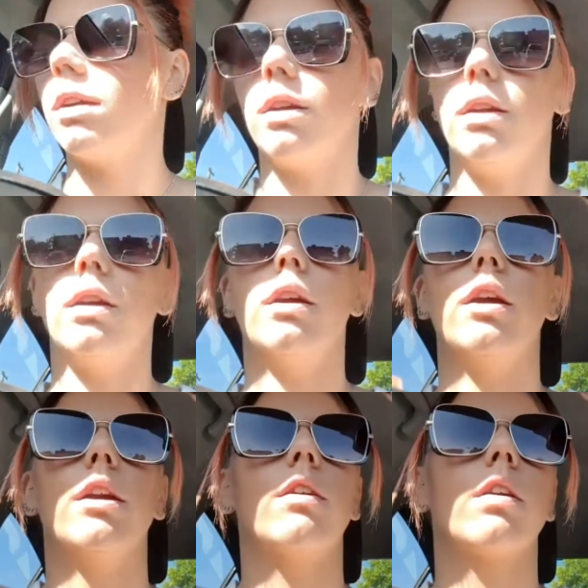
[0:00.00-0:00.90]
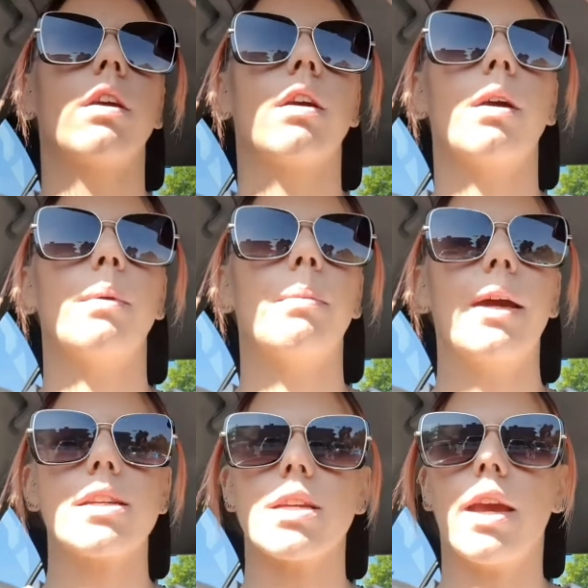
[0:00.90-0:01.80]
and I'm
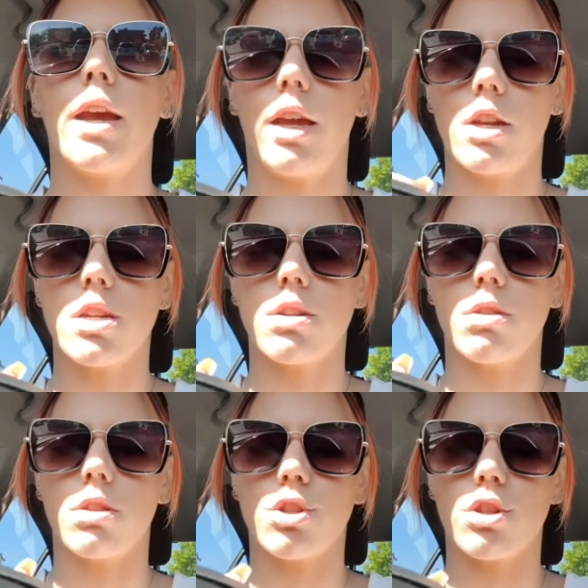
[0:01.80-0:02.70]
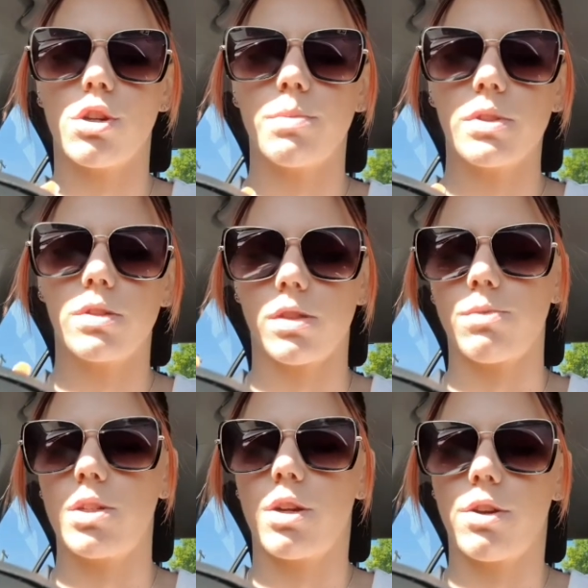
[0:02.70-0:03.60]
about to head to the shops because I
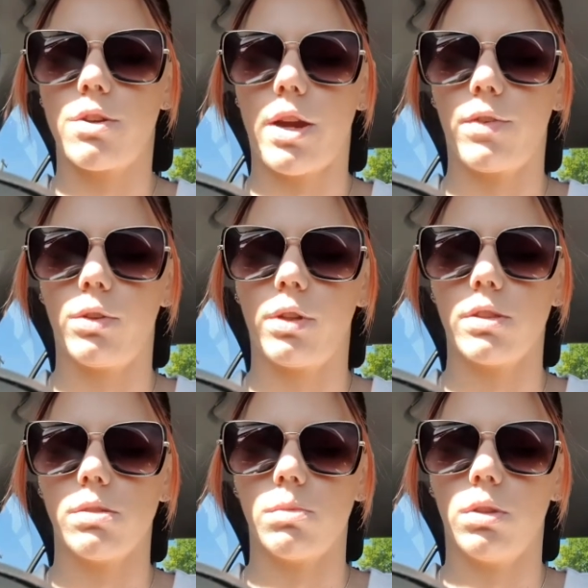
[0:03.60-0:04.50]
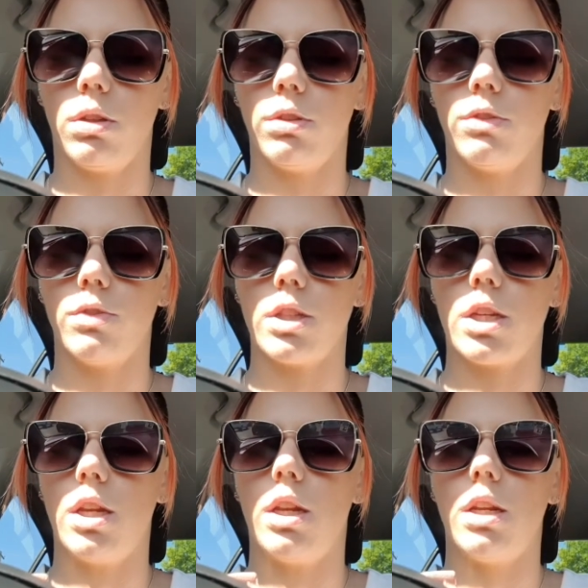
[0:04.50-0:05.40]
want to go have a look at some clothes for the
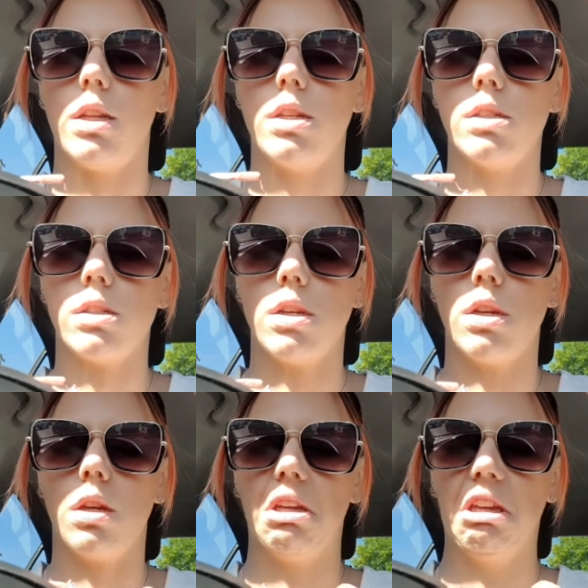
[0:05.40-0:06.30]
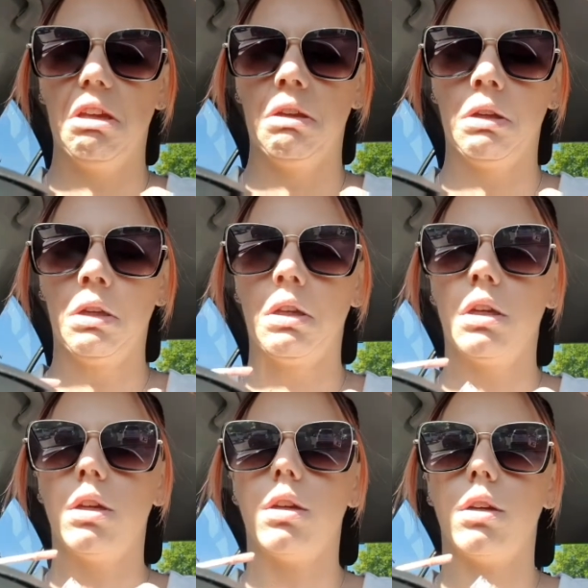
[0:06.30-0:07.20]
kitties. Oh,
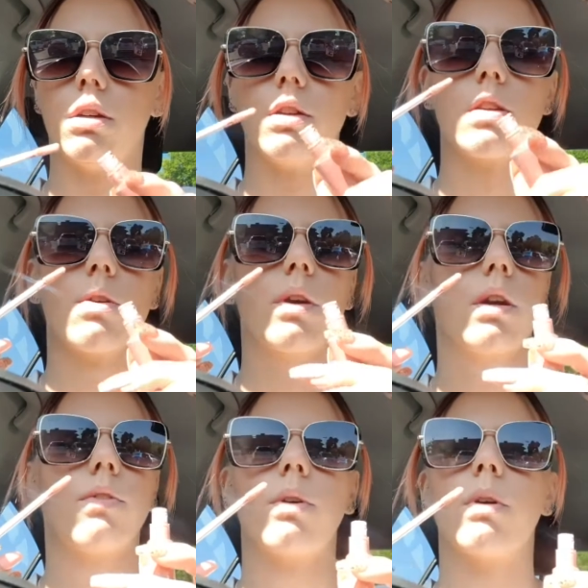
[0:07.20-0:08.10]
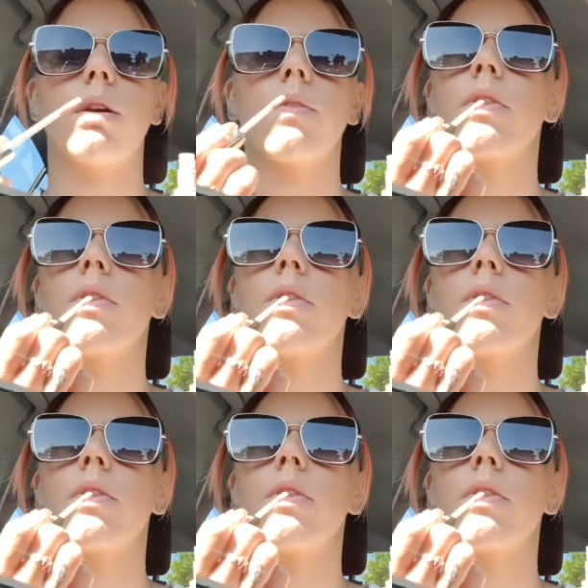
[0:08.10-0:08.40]
it's going everywhere.